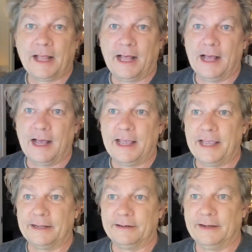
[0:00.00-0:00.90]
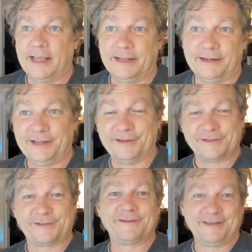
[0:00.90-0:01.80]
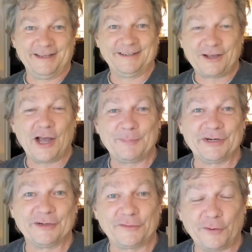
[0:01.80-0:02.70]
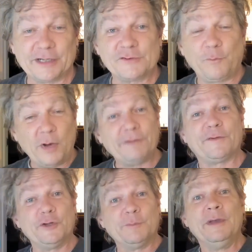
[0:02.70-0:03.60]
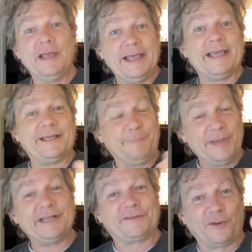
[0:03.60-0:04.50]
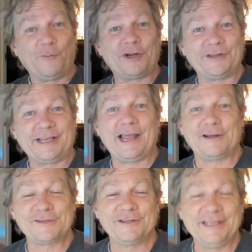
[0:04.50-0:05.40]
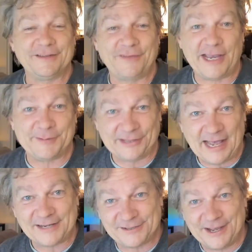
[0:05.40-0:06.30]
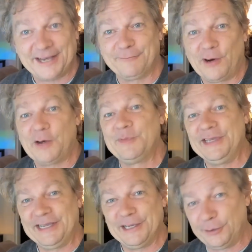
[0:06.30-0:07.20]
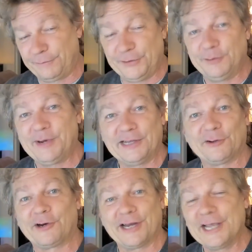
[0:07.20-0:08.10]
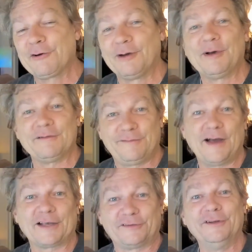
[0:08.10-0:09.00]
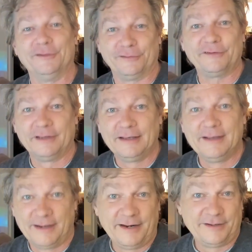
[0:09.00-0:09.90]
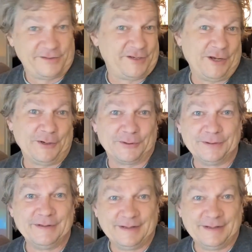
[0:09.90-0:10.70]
uh, and and his incompetent attorneys, one of whom admitted to one of the counts in the indictment last night while being interviewed by Laura Ingraham on Fox News. So